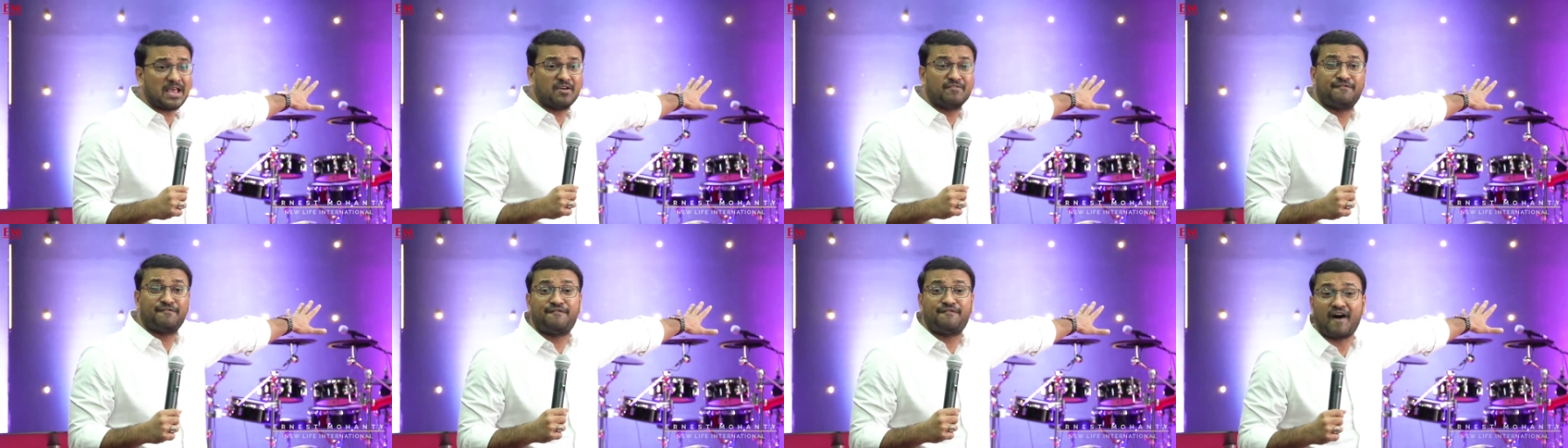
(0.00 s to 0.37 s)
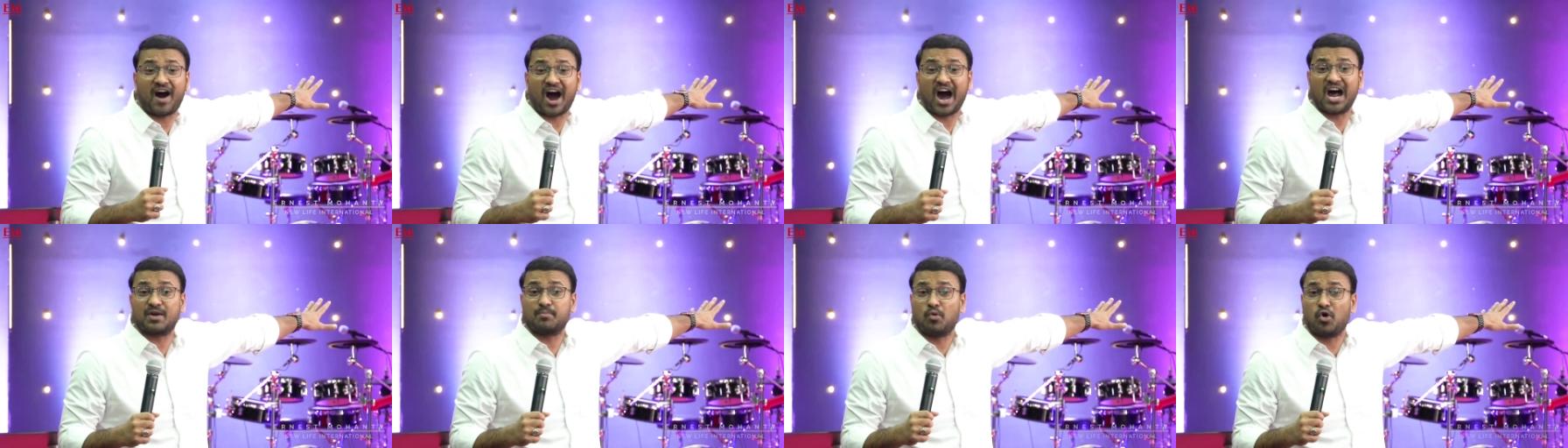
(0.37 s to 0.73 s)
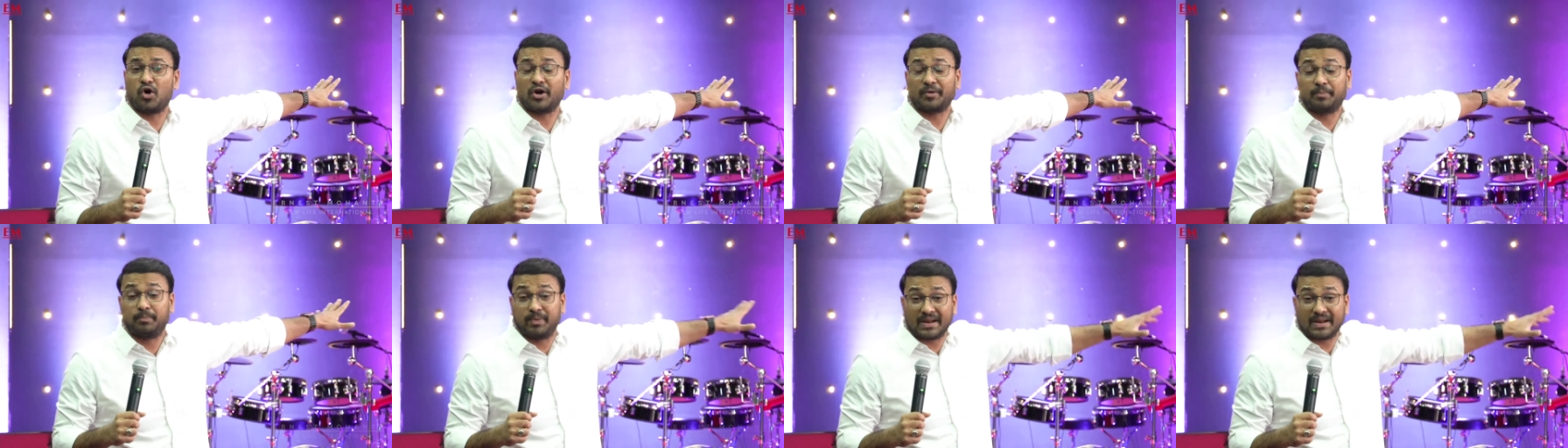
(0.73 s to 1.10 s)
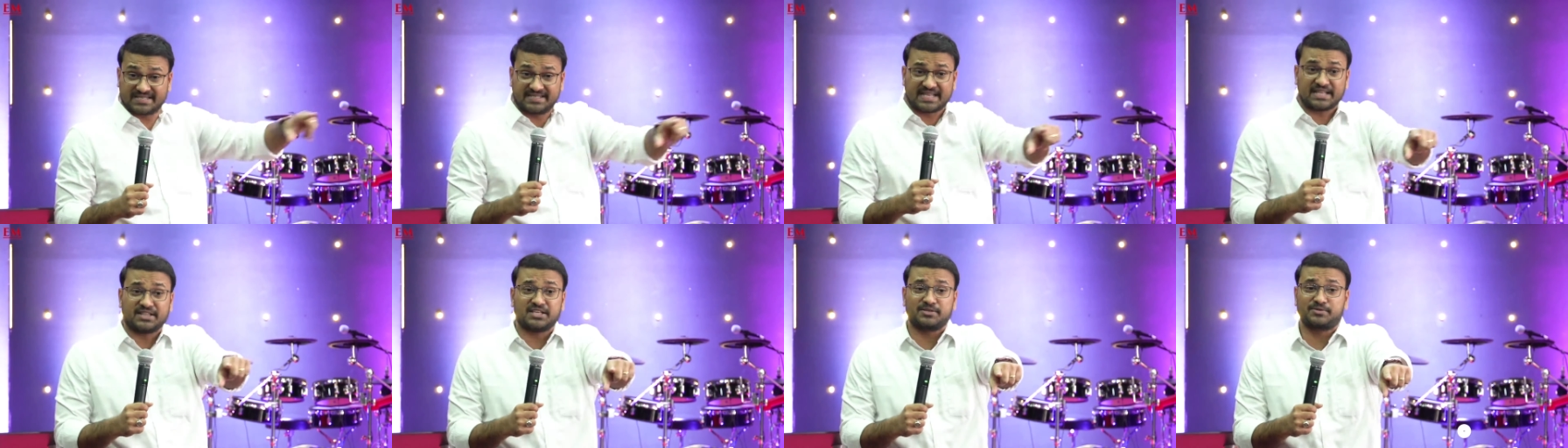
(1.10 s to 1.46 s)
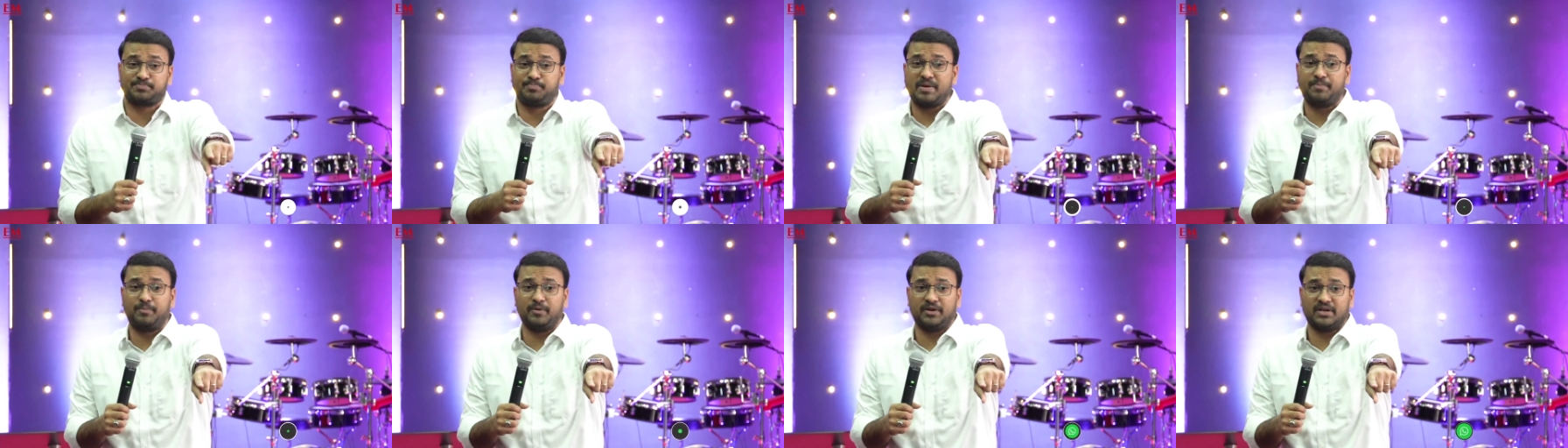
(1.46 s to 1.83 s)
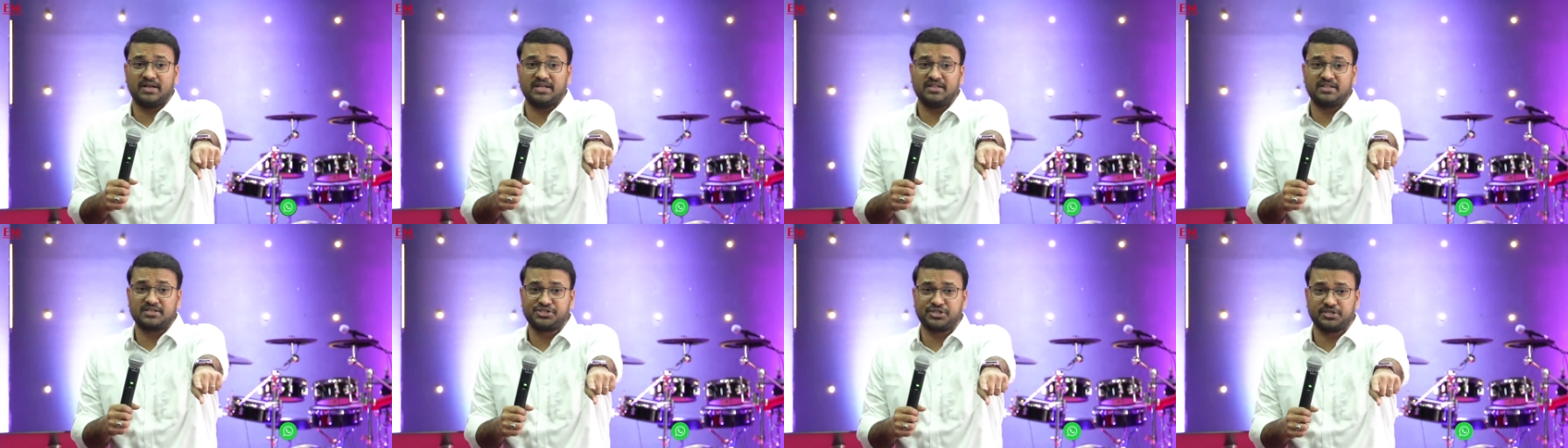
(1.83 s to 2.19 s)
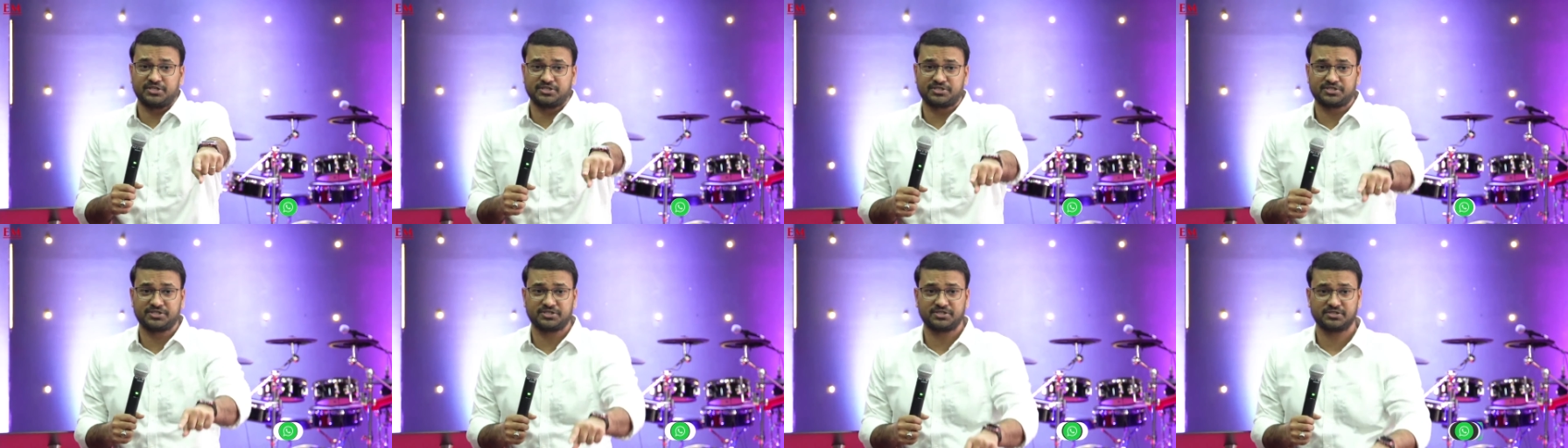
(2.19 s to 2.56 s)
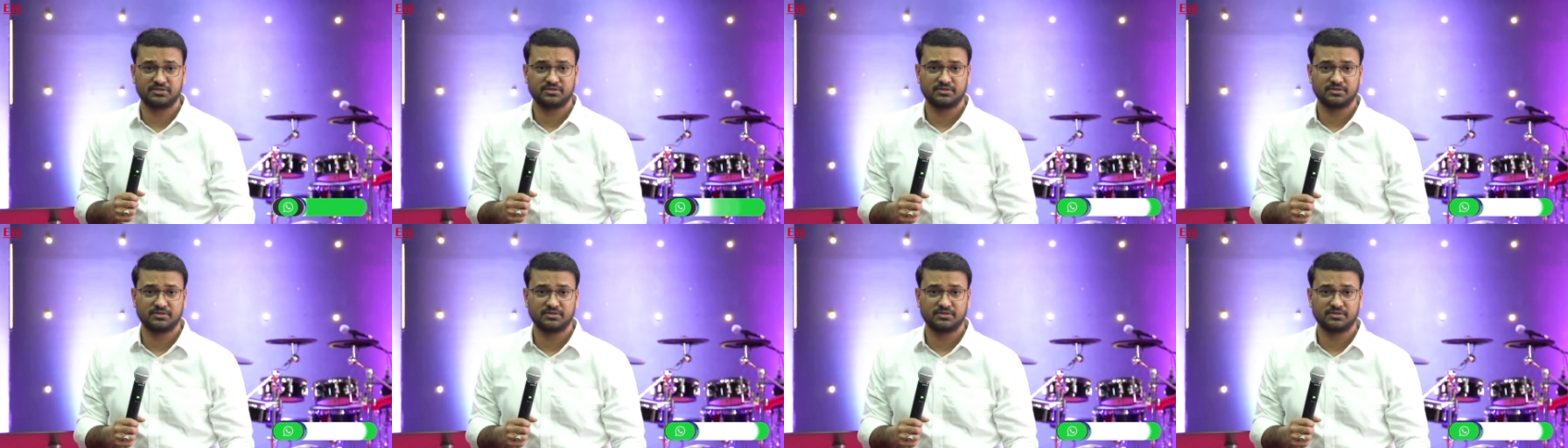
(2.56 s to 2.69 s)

far more blessed than the people in the church.